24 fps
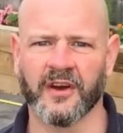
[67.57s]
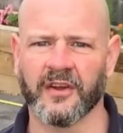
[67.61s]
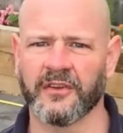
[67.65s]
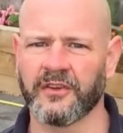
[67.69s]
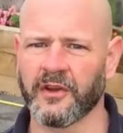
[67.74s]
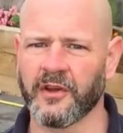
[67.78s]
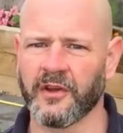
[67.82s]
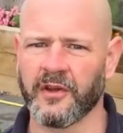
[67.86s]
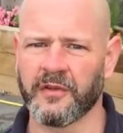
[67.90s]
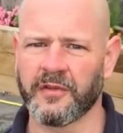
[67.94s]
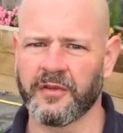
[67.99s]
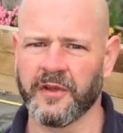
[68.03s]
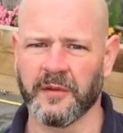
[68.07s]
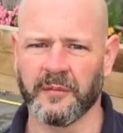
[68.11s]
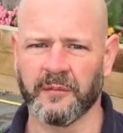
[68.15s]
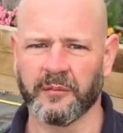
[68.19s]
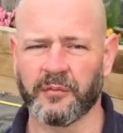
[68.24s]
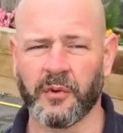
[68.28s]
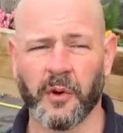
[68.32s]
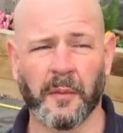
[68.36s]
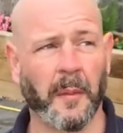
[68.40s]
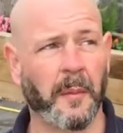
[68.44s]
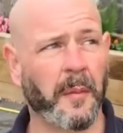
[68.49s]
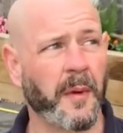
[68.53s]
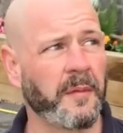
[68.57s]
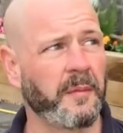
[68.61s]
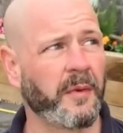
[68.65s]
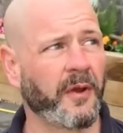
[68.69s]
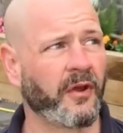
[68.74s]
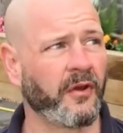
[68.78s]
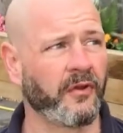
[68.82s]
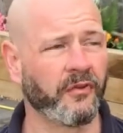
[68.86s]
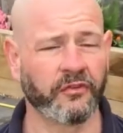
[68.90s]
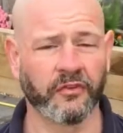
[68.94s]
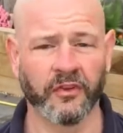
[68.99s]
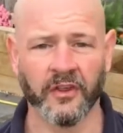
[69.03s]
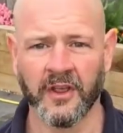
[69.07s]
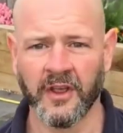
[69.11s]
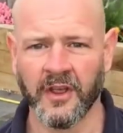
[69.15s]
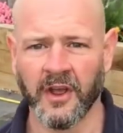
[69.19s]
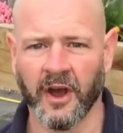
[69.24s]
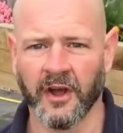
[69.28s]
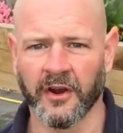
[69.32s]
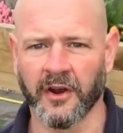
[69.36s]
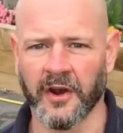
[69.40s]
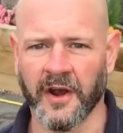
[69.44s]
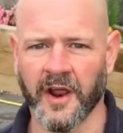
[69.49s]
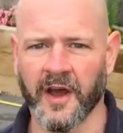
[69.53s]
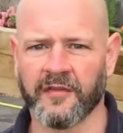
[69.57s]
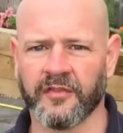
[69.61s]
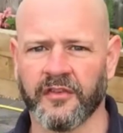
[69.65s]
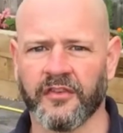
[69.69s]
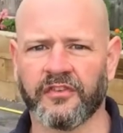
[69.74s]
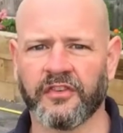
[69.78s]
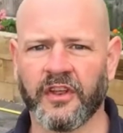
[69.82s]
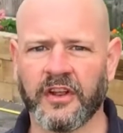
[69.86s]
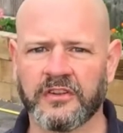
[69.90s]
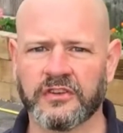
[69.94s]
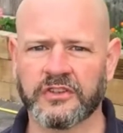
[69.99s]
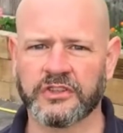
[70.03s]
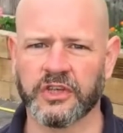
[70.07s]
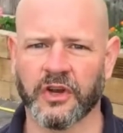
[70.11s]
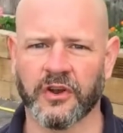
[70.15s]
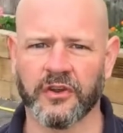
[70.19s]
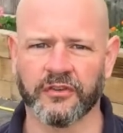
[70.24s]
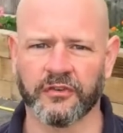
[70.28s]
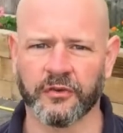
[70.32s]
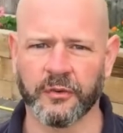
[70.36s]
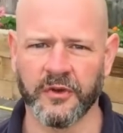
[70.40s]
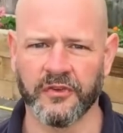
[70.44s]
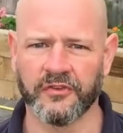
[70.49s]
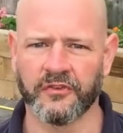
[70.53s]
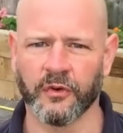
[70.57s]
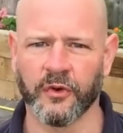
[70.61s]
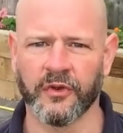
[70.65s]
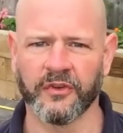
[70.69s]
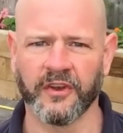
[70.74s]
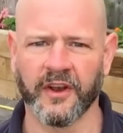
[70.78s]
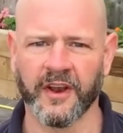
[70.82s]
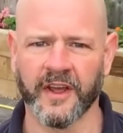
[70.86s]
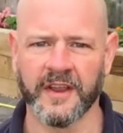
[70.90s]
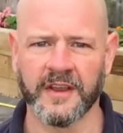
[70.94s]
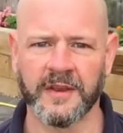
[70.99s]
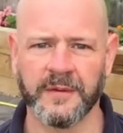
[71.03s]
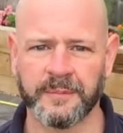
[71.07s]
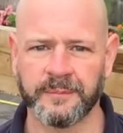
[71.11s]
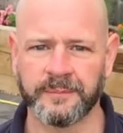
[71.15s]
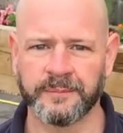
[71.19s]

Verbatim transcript: I think probably because I don't have the sunshine to enjoy today